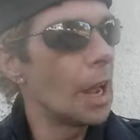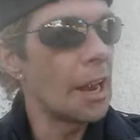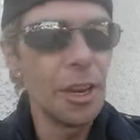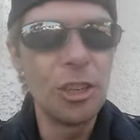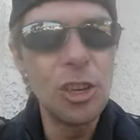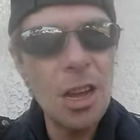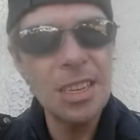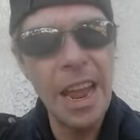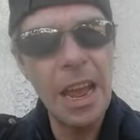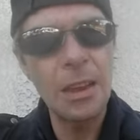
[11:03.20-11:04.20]
and you
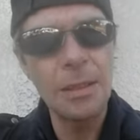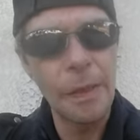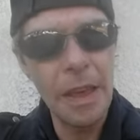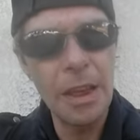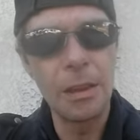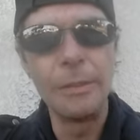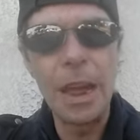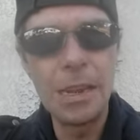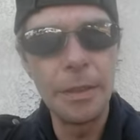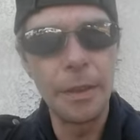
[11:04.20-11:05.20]
just can't think of
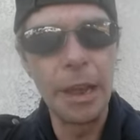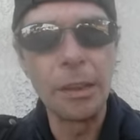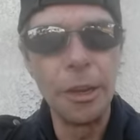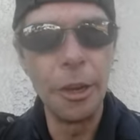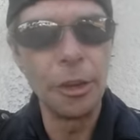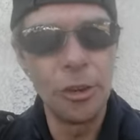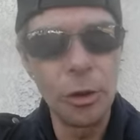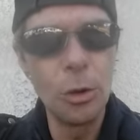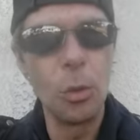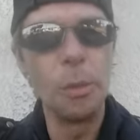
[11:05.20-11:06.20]
anything that you could
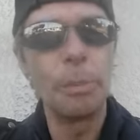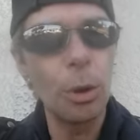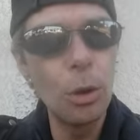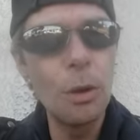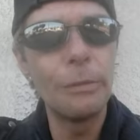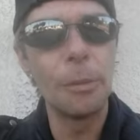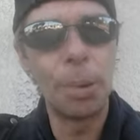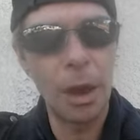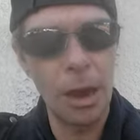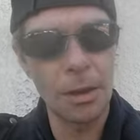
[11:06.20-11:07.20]
do to improve
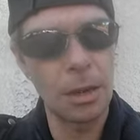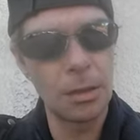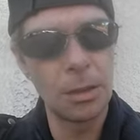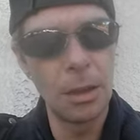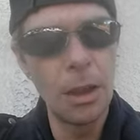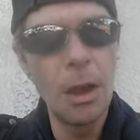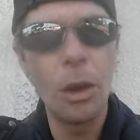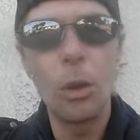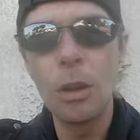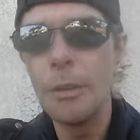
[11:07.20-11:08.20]
upon it.
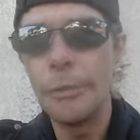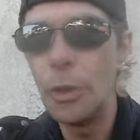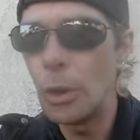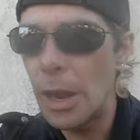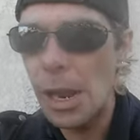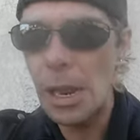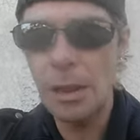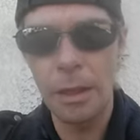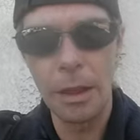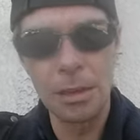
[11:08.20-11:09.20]
Or if you
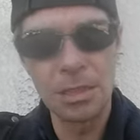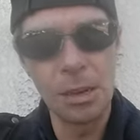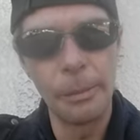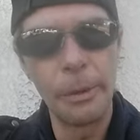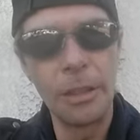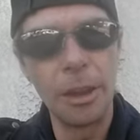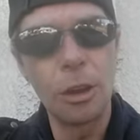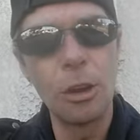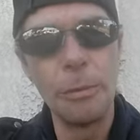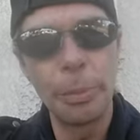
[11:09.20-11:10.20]
can think of something that
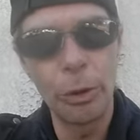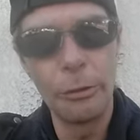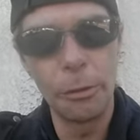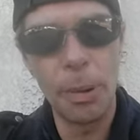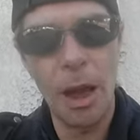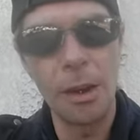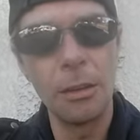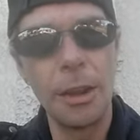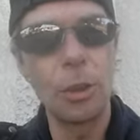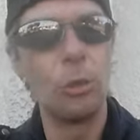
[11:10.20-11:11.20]
could improve upon
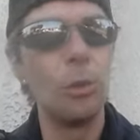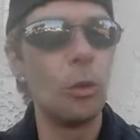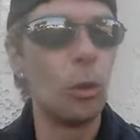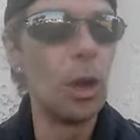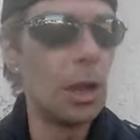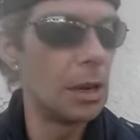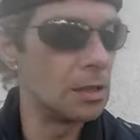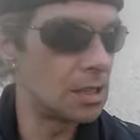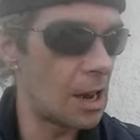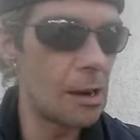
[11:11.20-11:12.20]
it, like, you know,
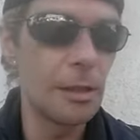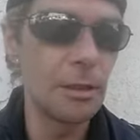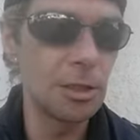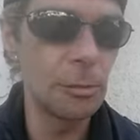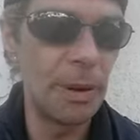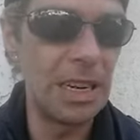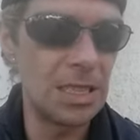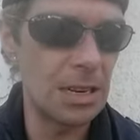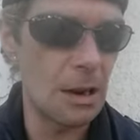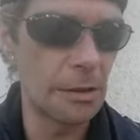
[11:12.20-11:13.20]
instead of this little
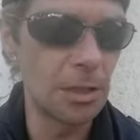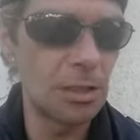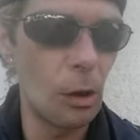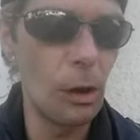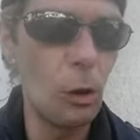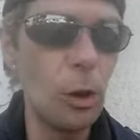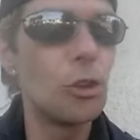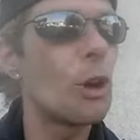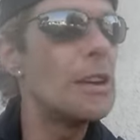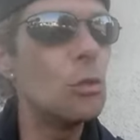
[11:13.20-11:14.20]
piece here on the solo,
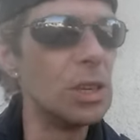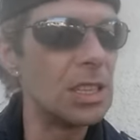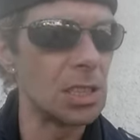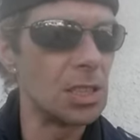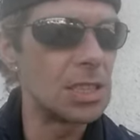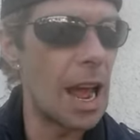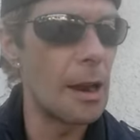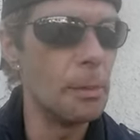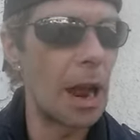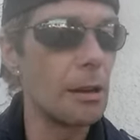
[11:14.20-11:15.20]
try doing this
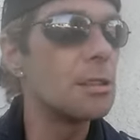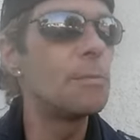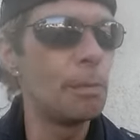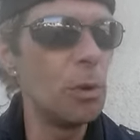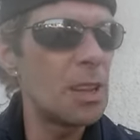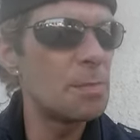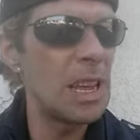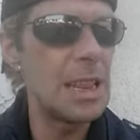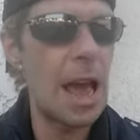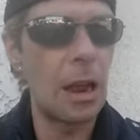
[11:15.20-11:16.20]
instead, man. Let's
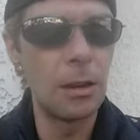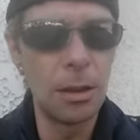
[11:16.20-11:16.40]
play that.